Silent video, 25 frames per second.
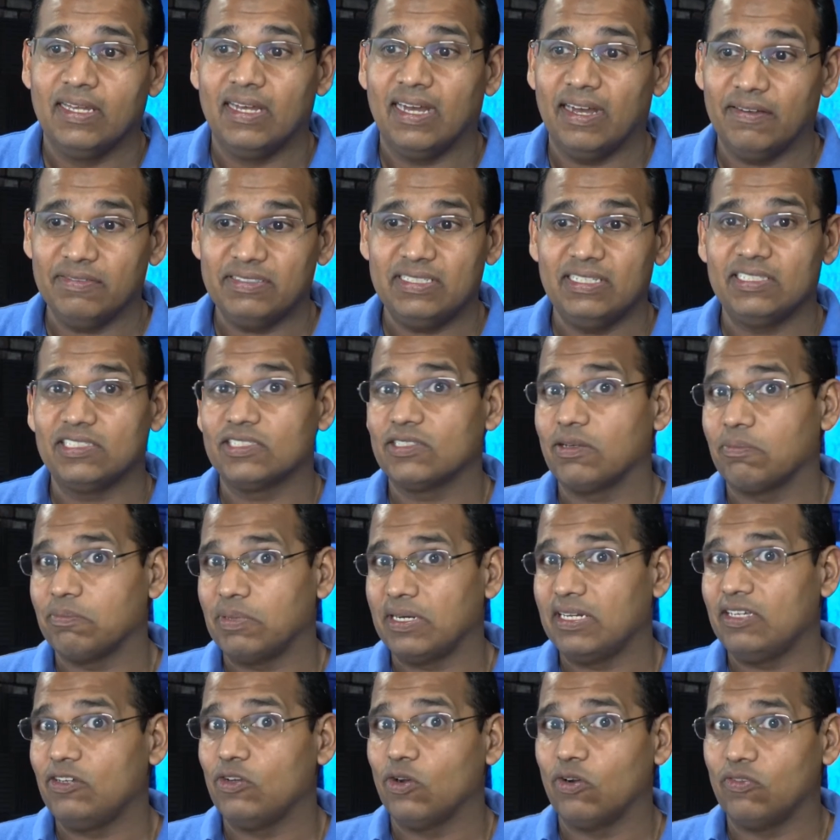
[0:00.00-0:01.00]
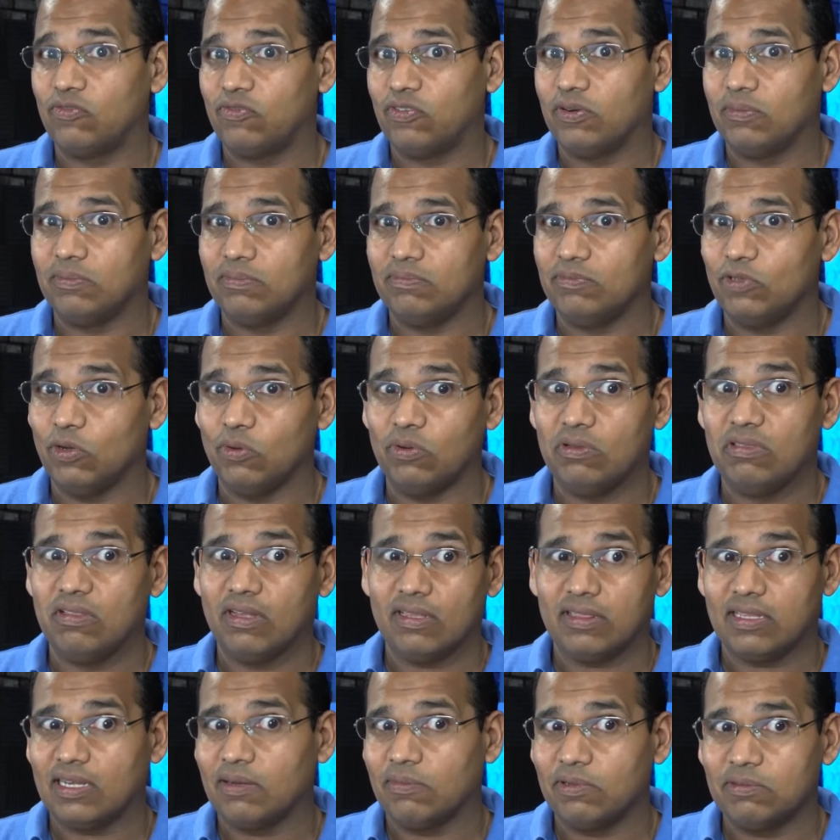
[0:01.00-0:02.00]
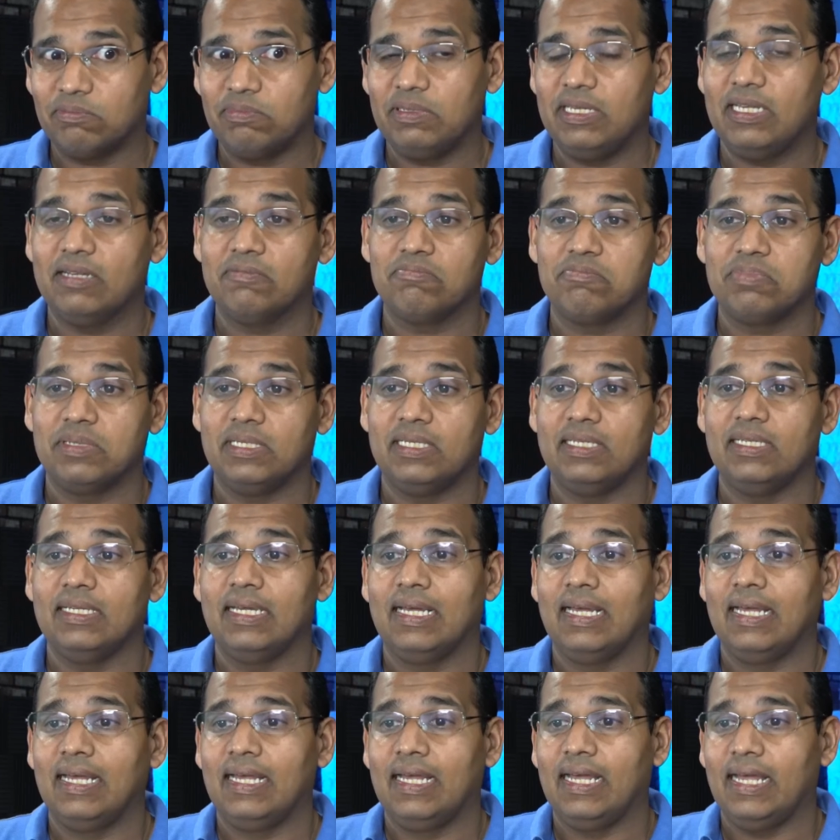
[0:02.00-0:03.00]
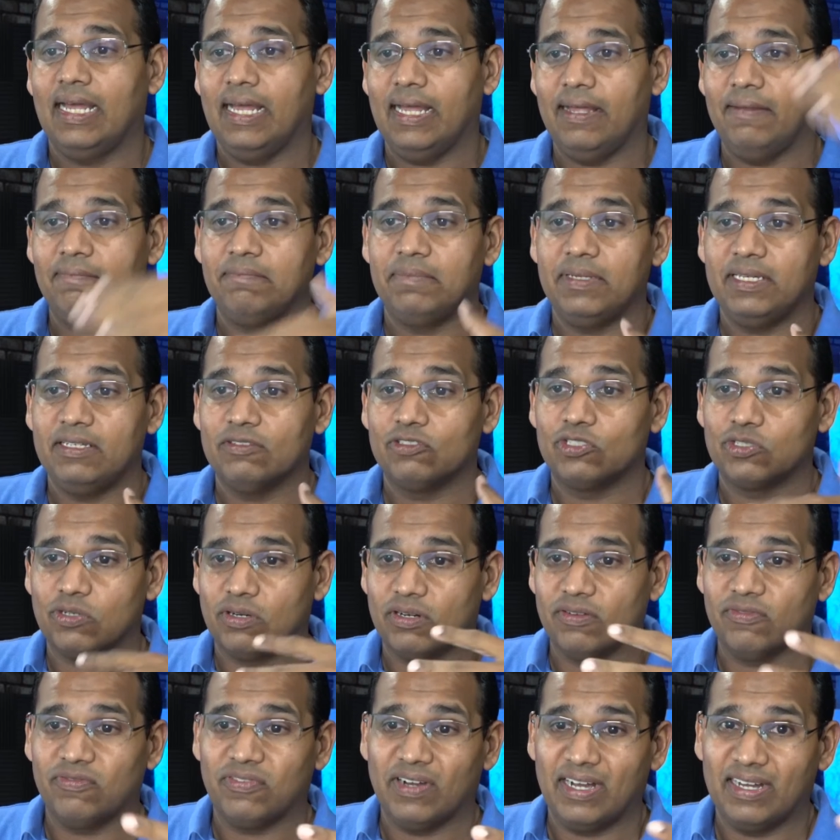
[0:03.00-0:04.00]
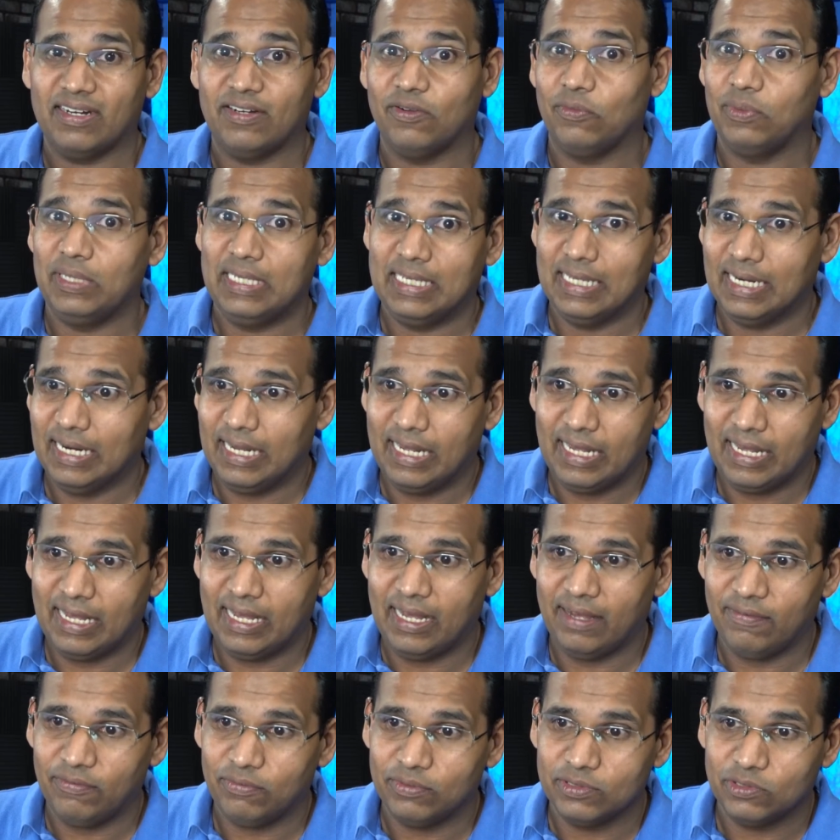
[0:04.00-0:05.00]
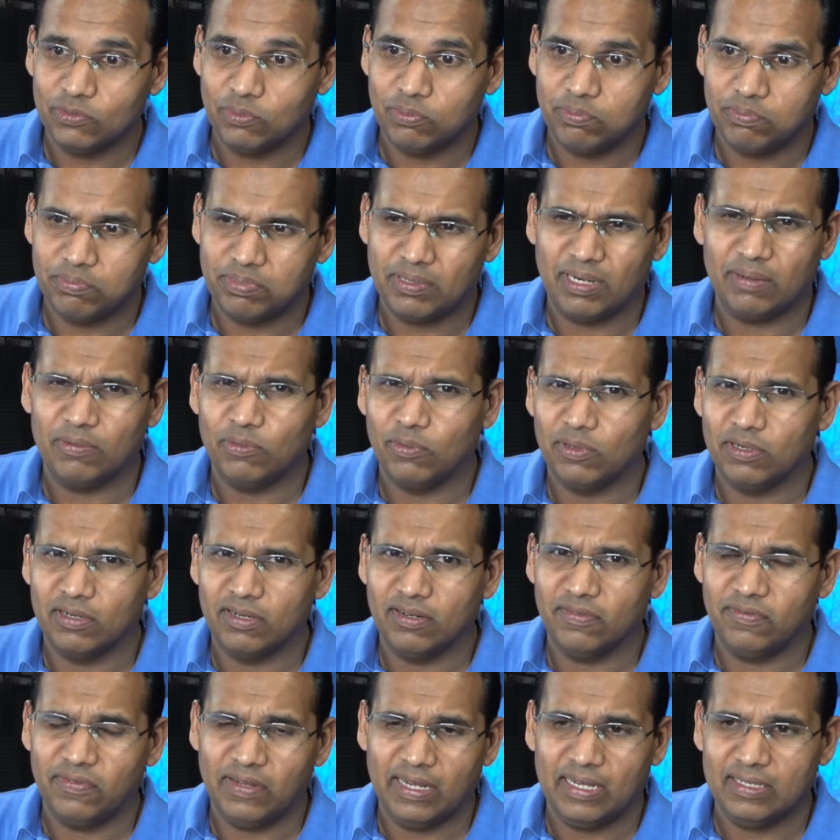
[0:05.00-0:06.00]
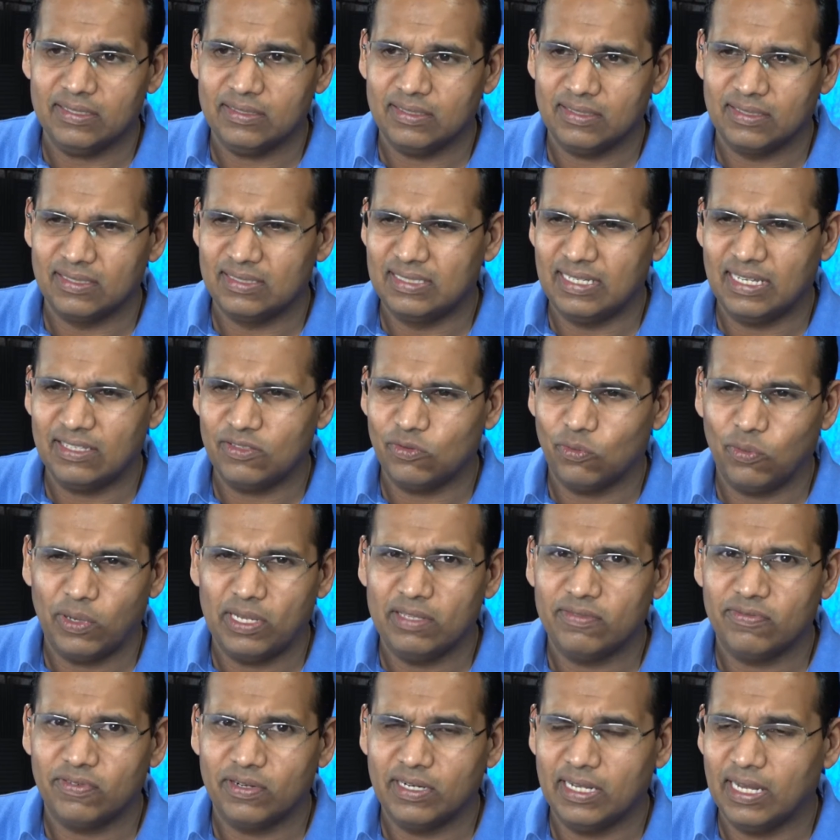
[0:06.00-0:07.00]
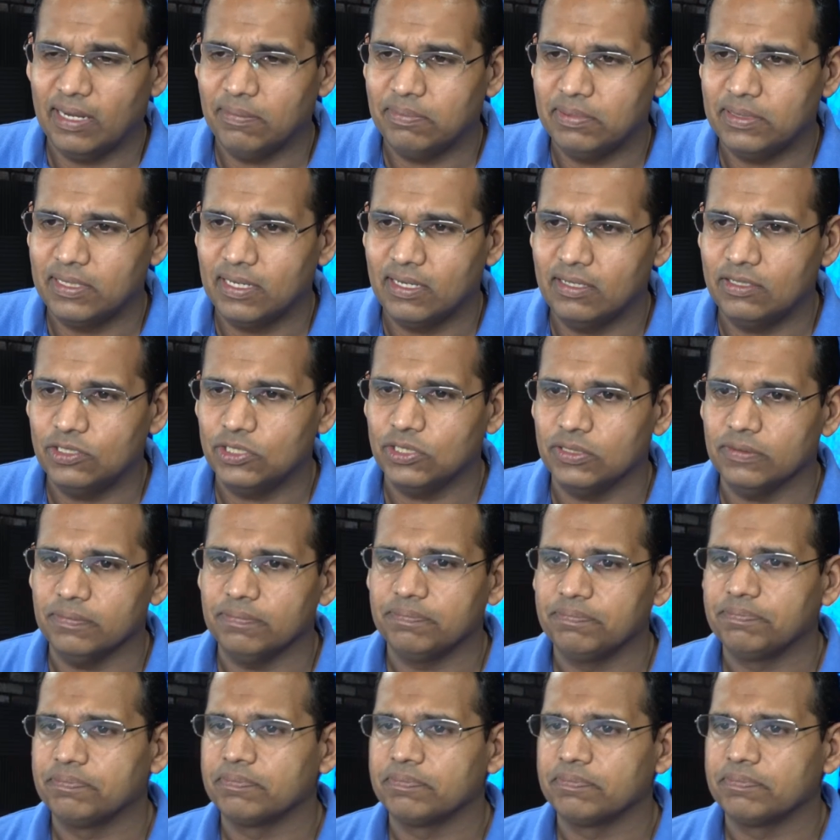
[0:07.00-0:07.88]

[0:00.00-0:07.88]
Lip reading: I've seen somebody go from knowing nothing about PMP and being certified in a week and a half. It was probably one of the fastest because you have to wait for the application.